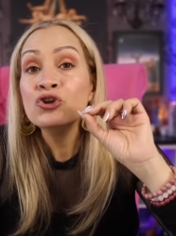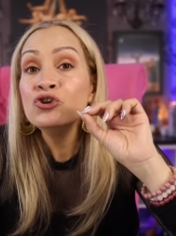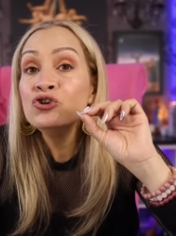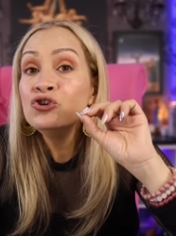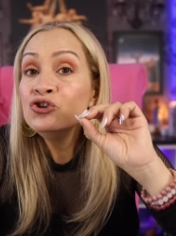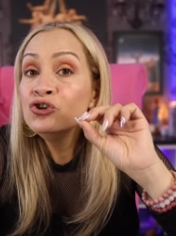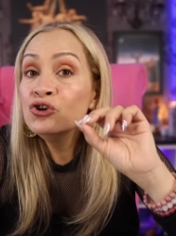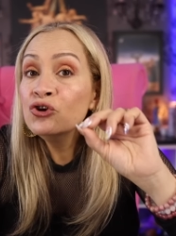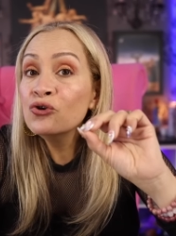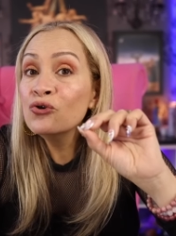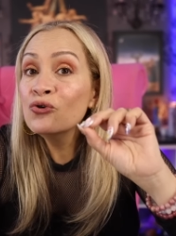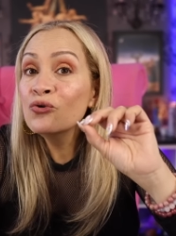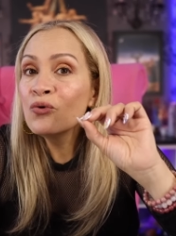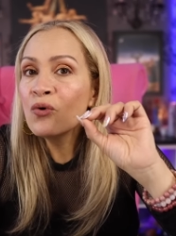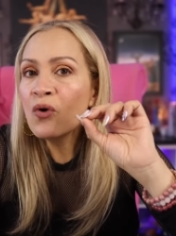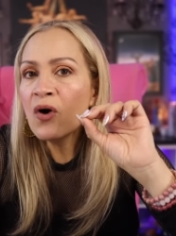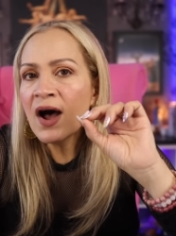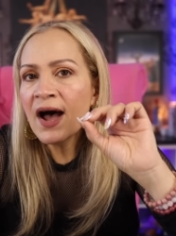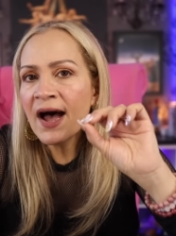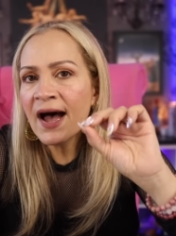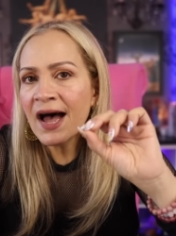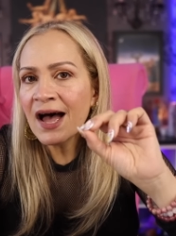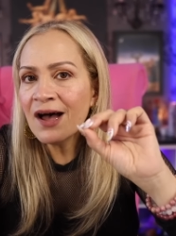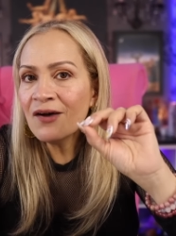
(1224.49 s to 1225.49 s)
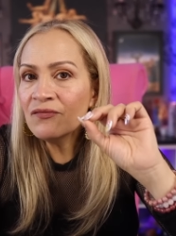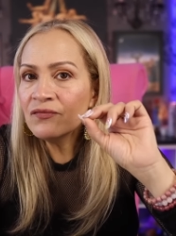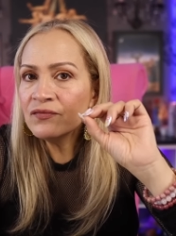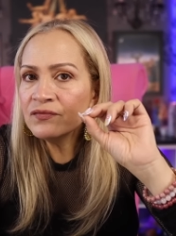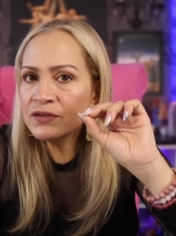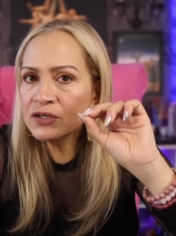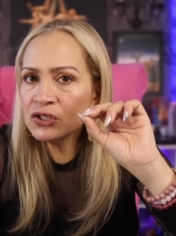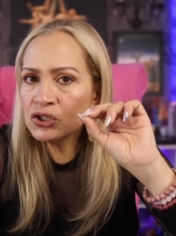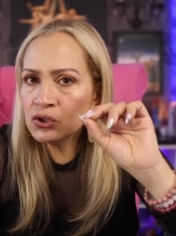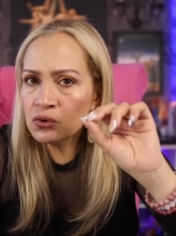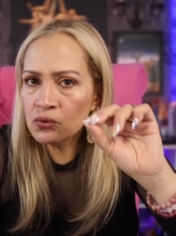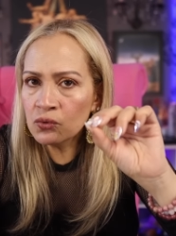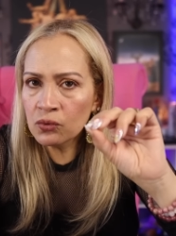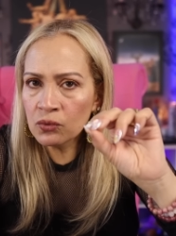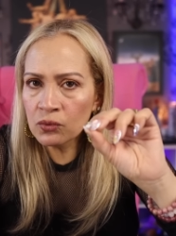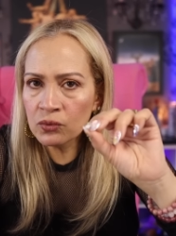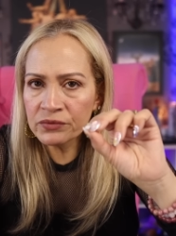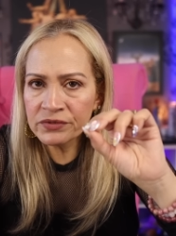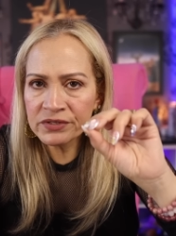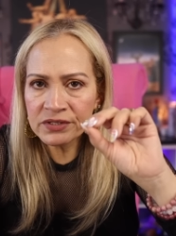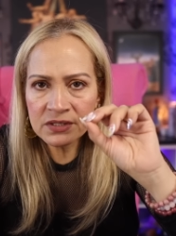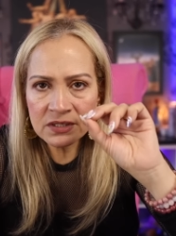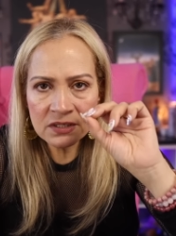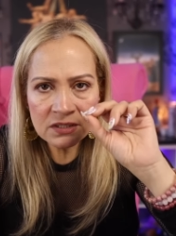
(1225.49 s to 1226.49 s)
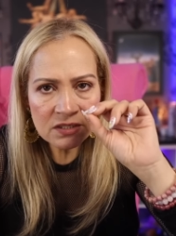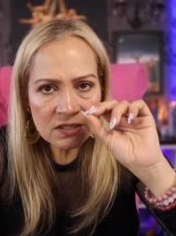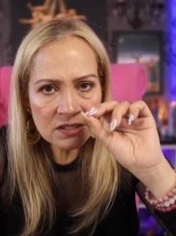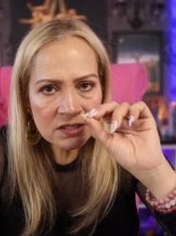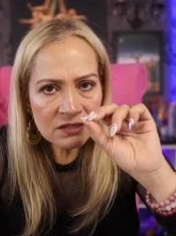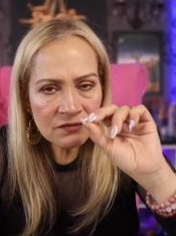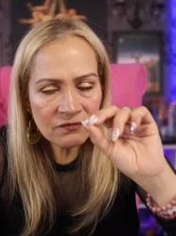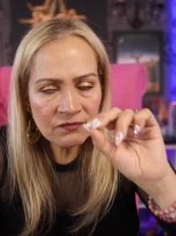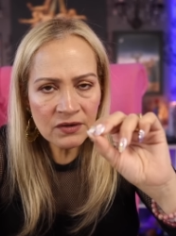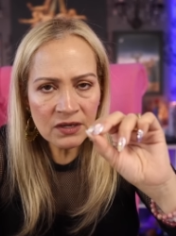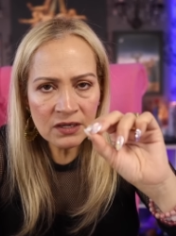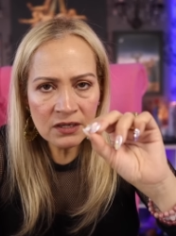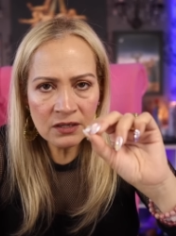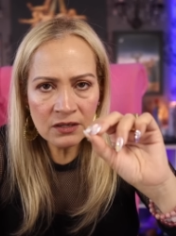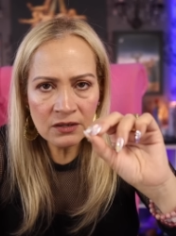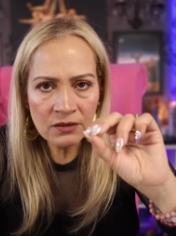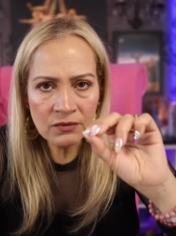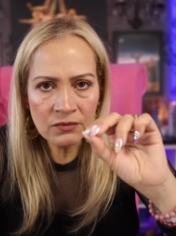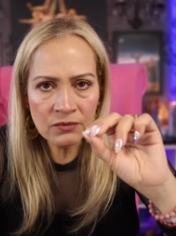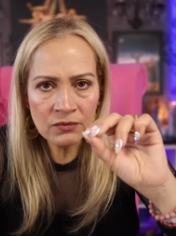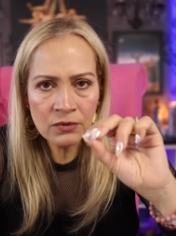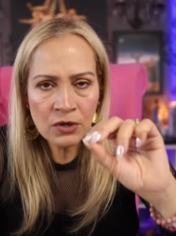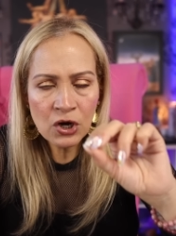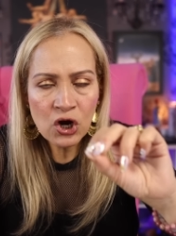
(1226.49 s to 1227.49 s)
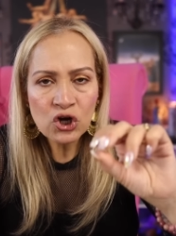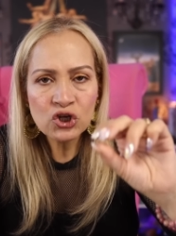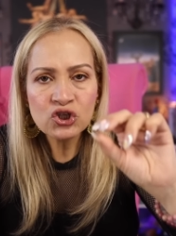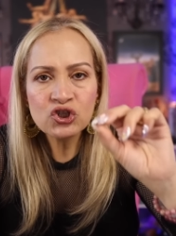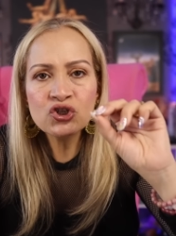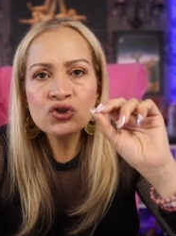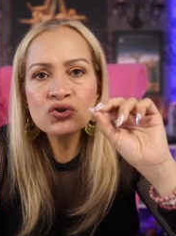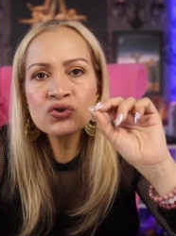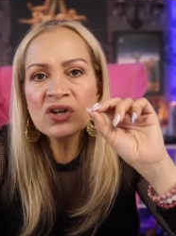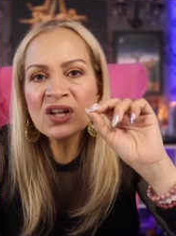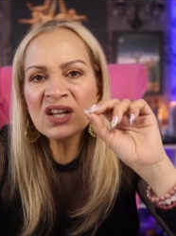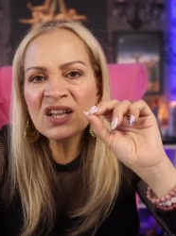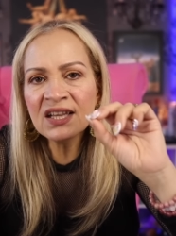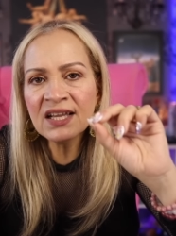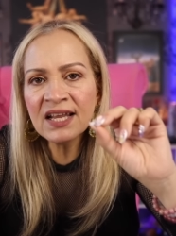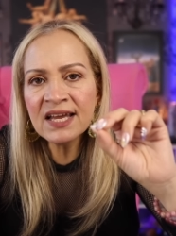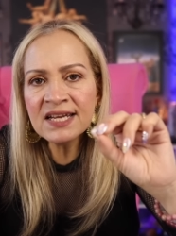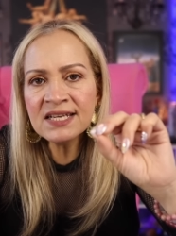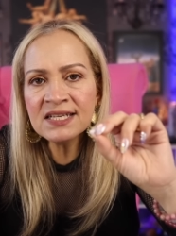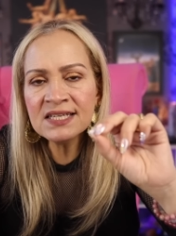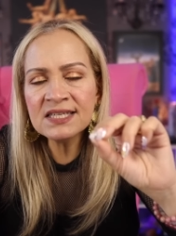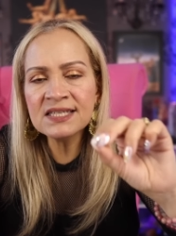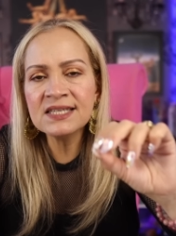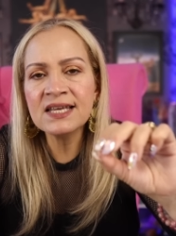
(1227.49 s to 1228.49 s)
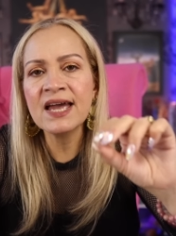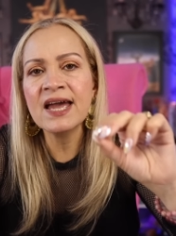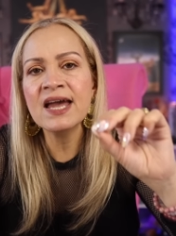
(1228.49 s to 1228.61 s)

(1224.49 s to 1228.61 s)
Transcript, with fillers: You have the tools in this video to cleanse